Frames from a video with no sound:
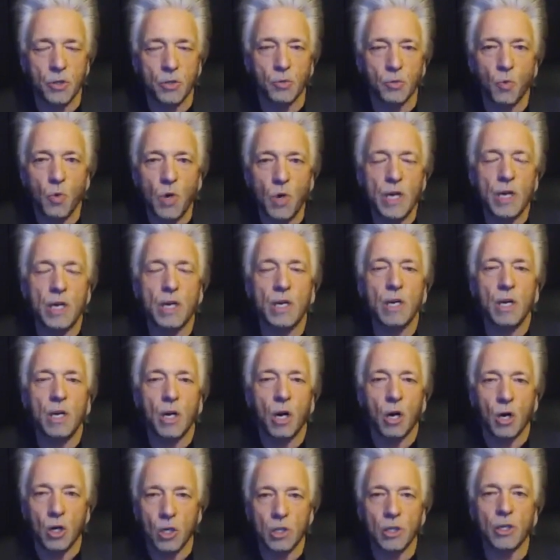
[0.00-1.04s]
We
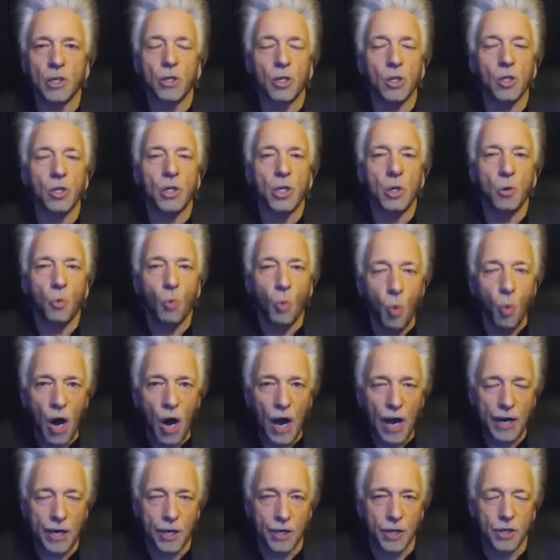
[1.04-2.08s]
are literally
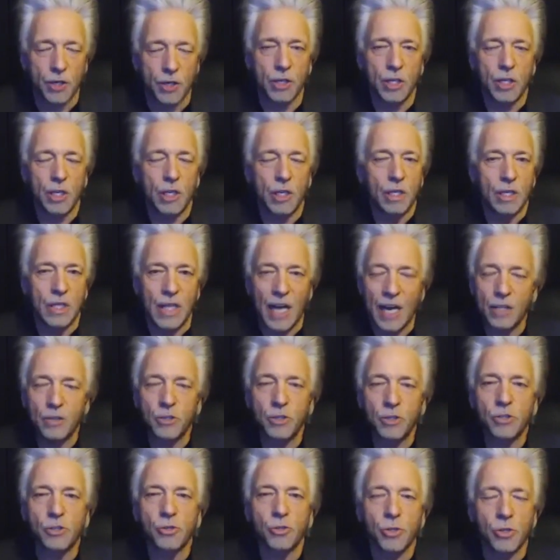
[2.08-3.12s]
wired not
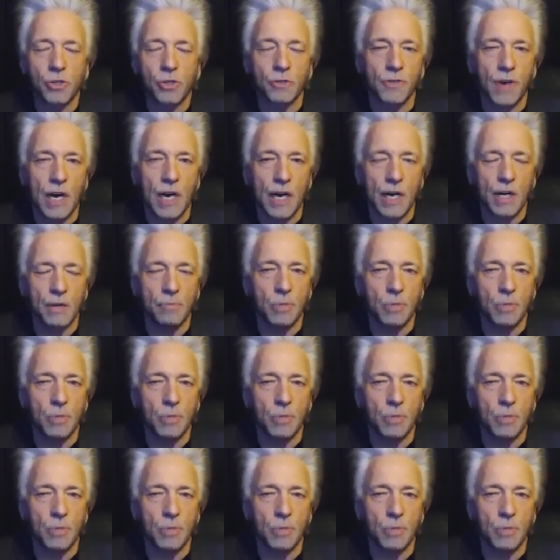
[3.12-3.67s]
just to survive,